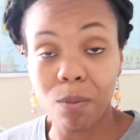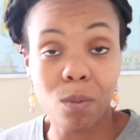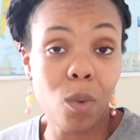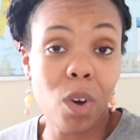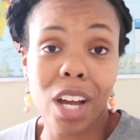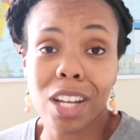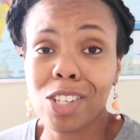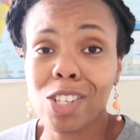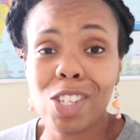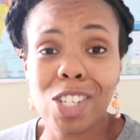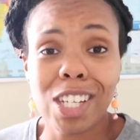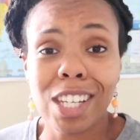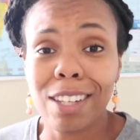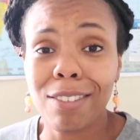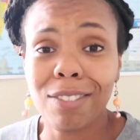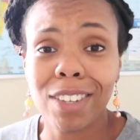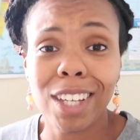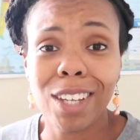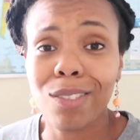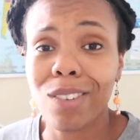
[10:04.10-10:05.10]
Watch
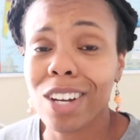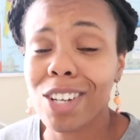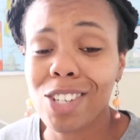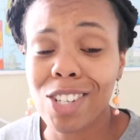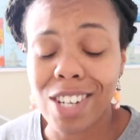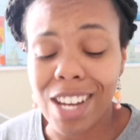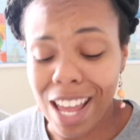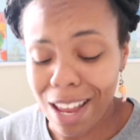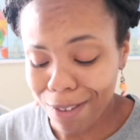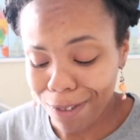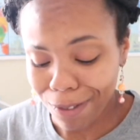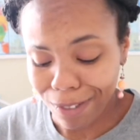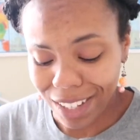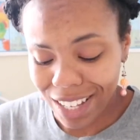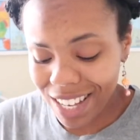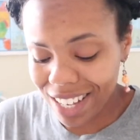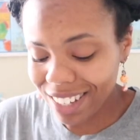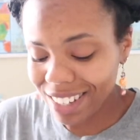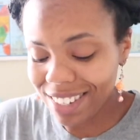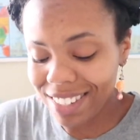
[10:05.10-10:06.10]
TV, watch
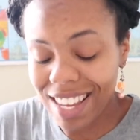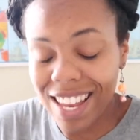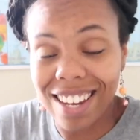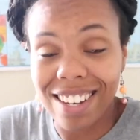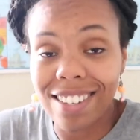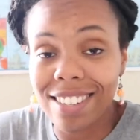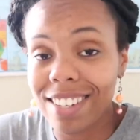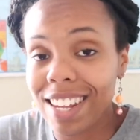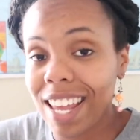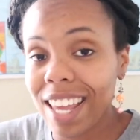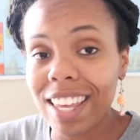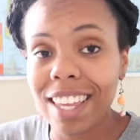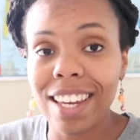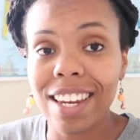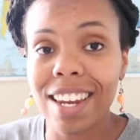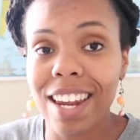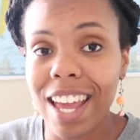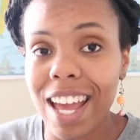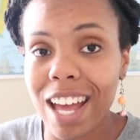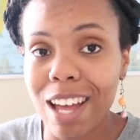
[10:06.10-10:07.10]
Netflix, and take a
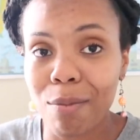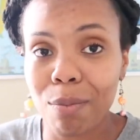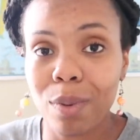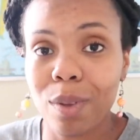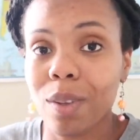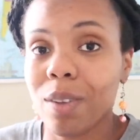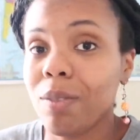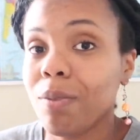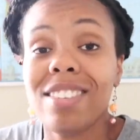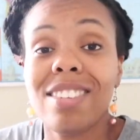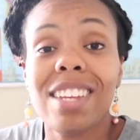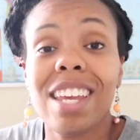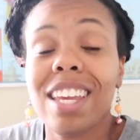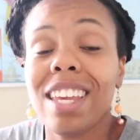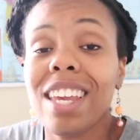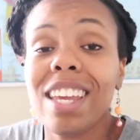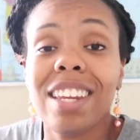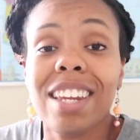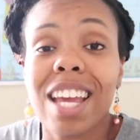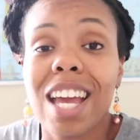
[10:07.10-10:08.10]
nap.
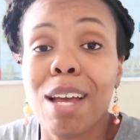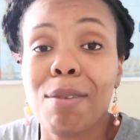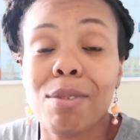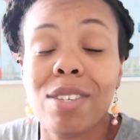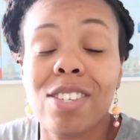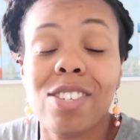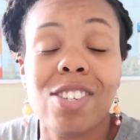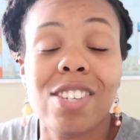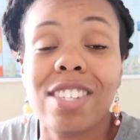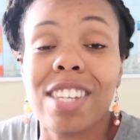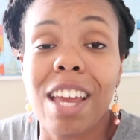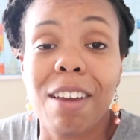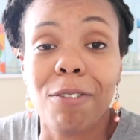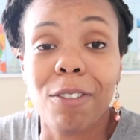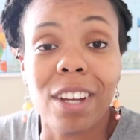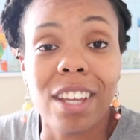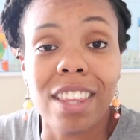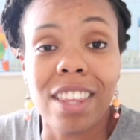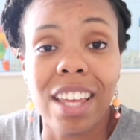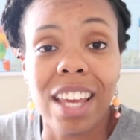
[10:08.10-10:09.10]
Taking naps is just
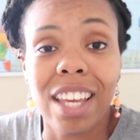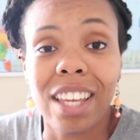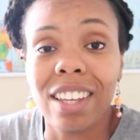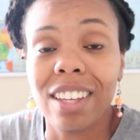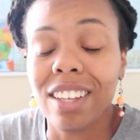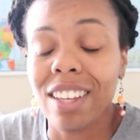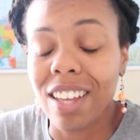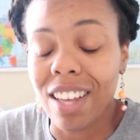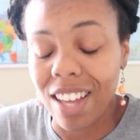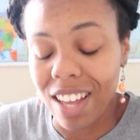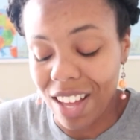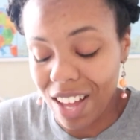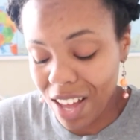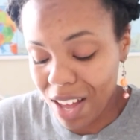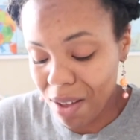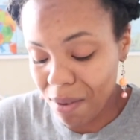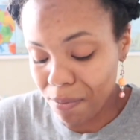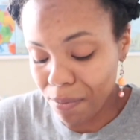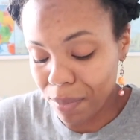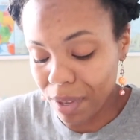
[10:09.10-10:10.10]
everything.
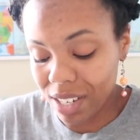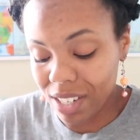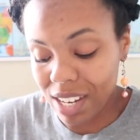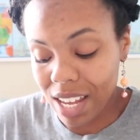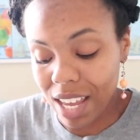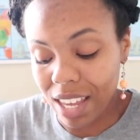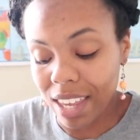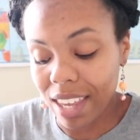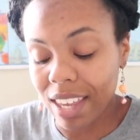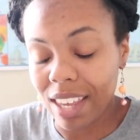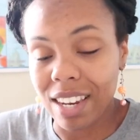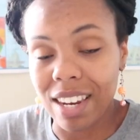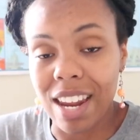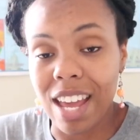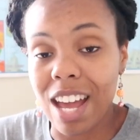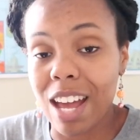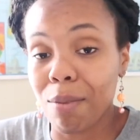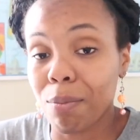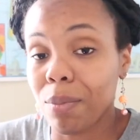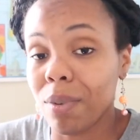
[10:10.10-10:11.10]
But taking a
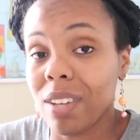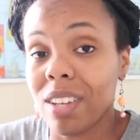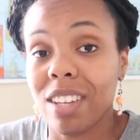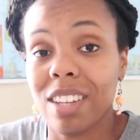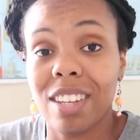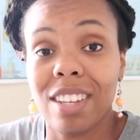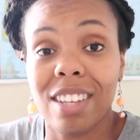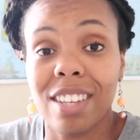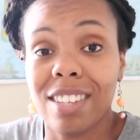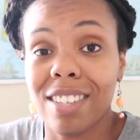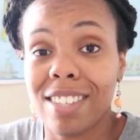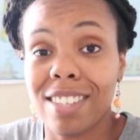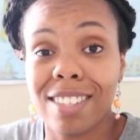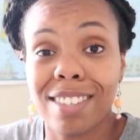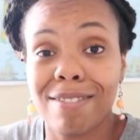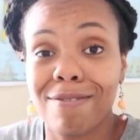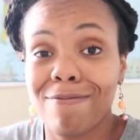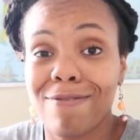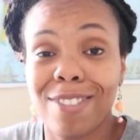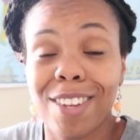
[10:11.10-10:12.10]
nap
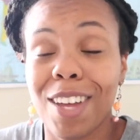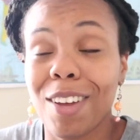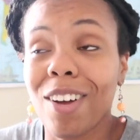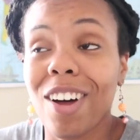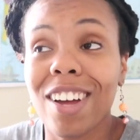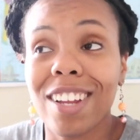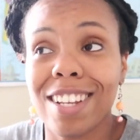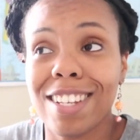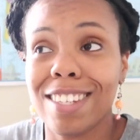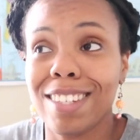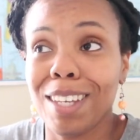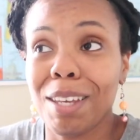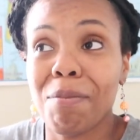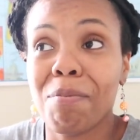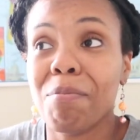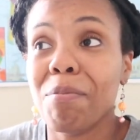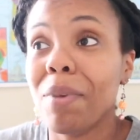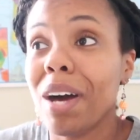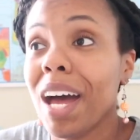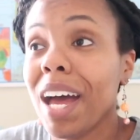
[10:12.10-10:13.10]
is honestly
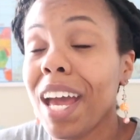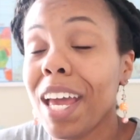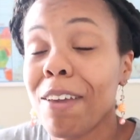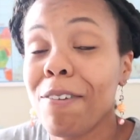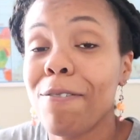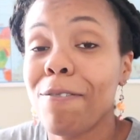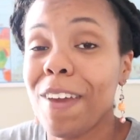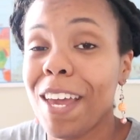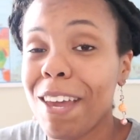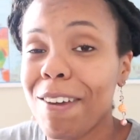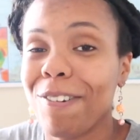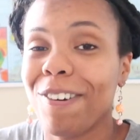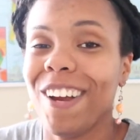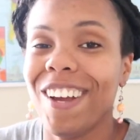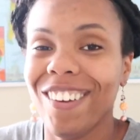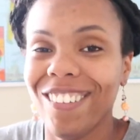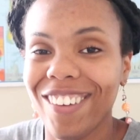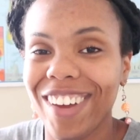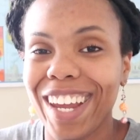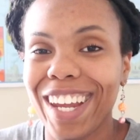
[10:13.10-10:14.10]
my
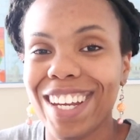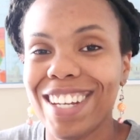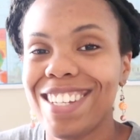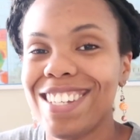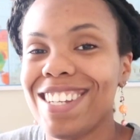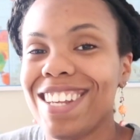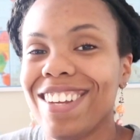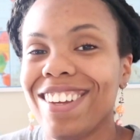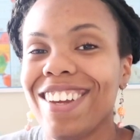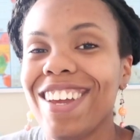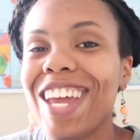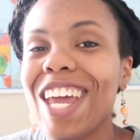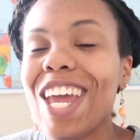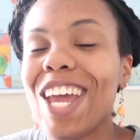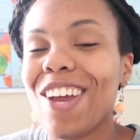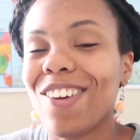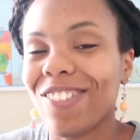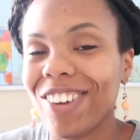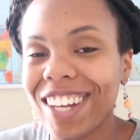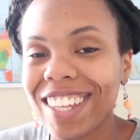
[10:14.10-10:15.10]
favorite way to
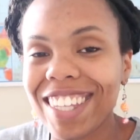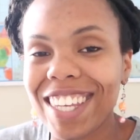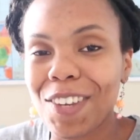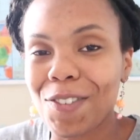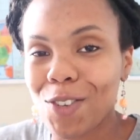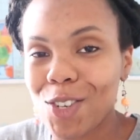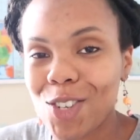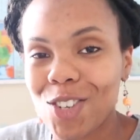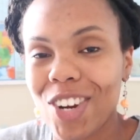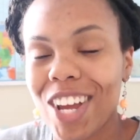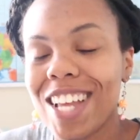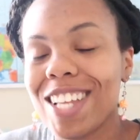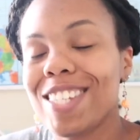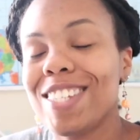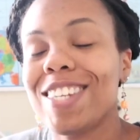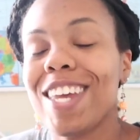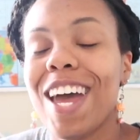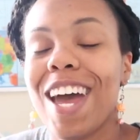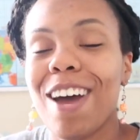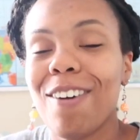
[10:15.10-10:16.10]
relieve
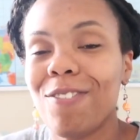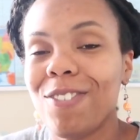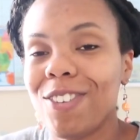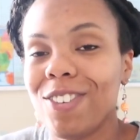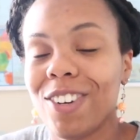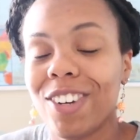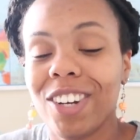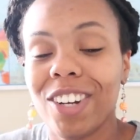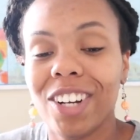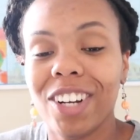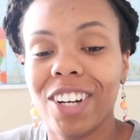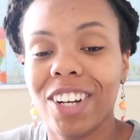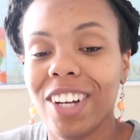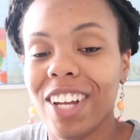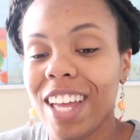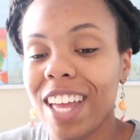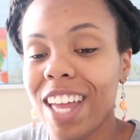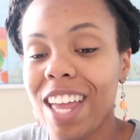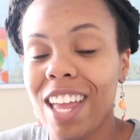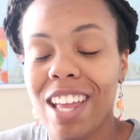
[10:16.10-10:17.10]
stress
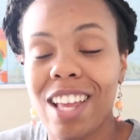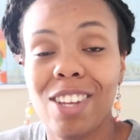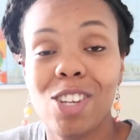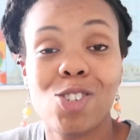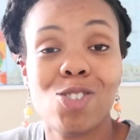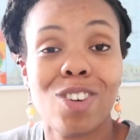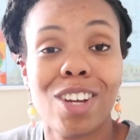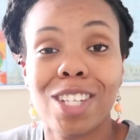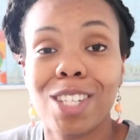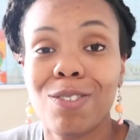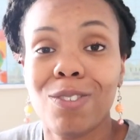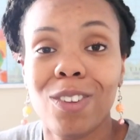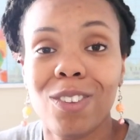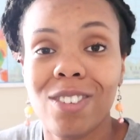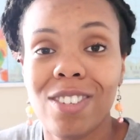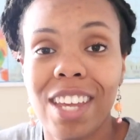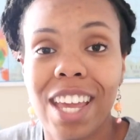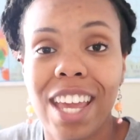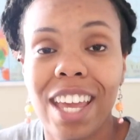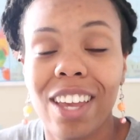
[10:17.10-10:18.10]
after a
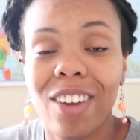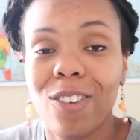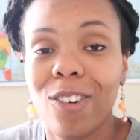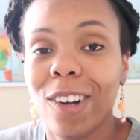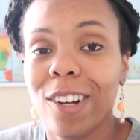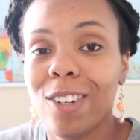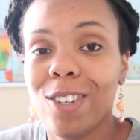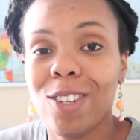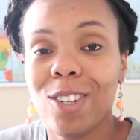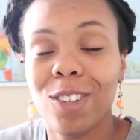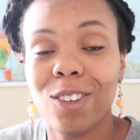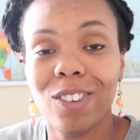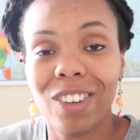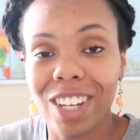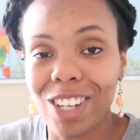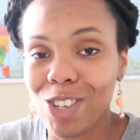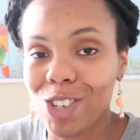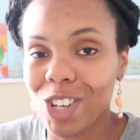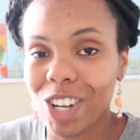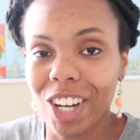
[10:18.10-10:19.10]
stressful day or to
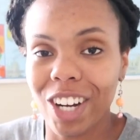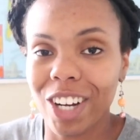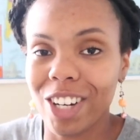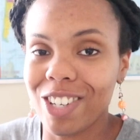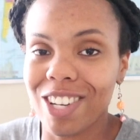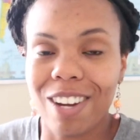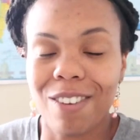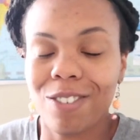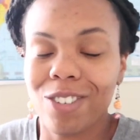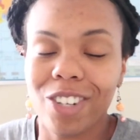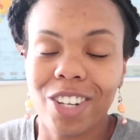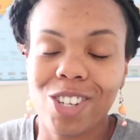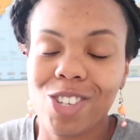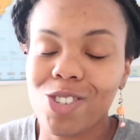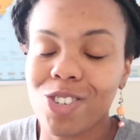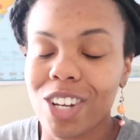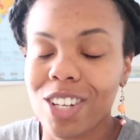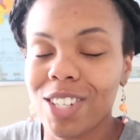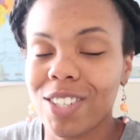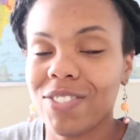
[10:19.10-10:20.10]
recharge after a
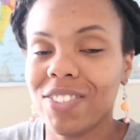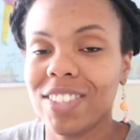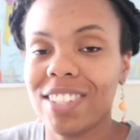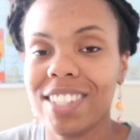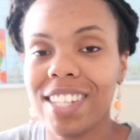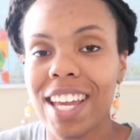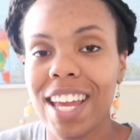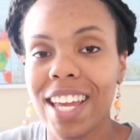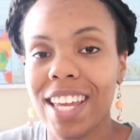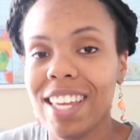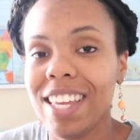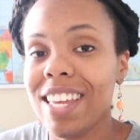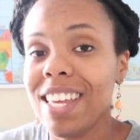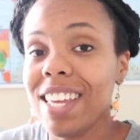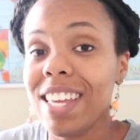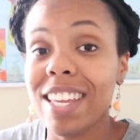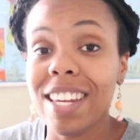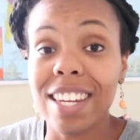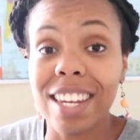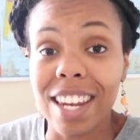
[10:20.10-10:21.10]
stressful day.
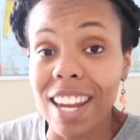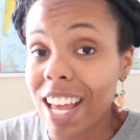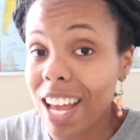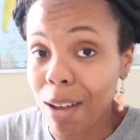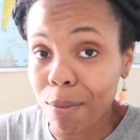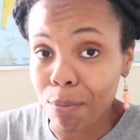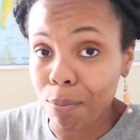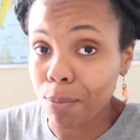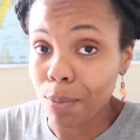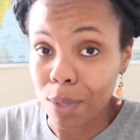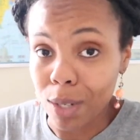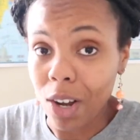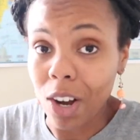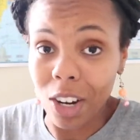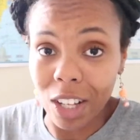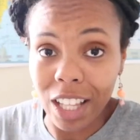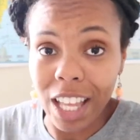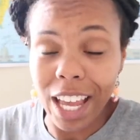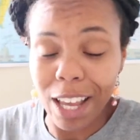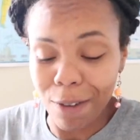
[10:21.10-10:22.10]
Naps
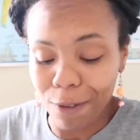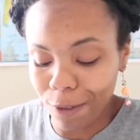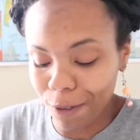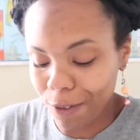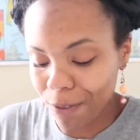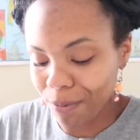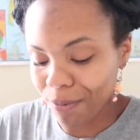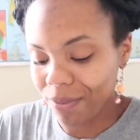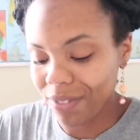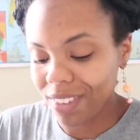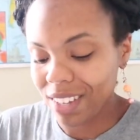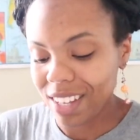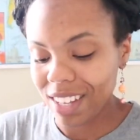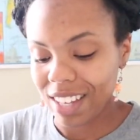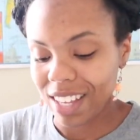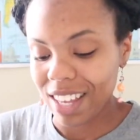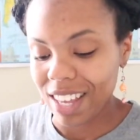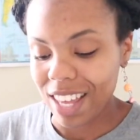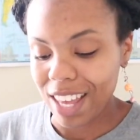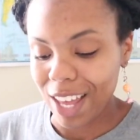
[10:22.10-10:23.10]
are life.
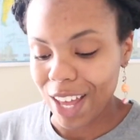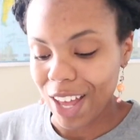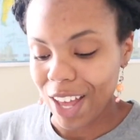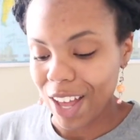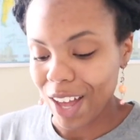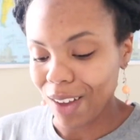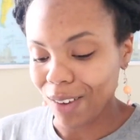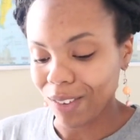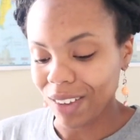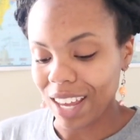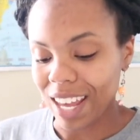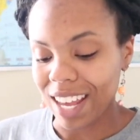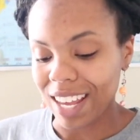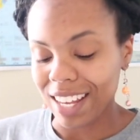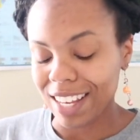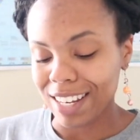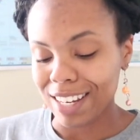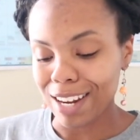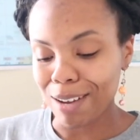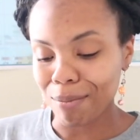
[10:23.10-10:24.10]

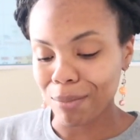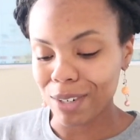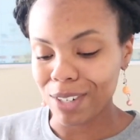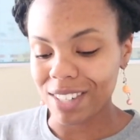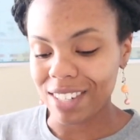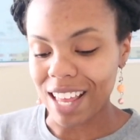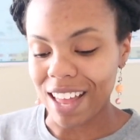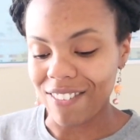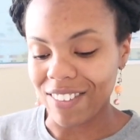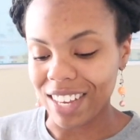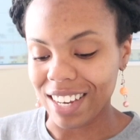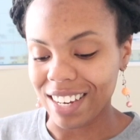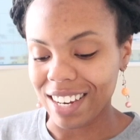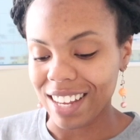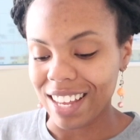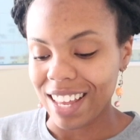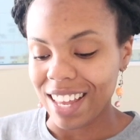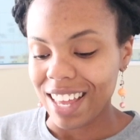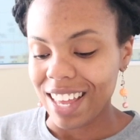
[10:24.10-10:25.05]
Okay, number 7.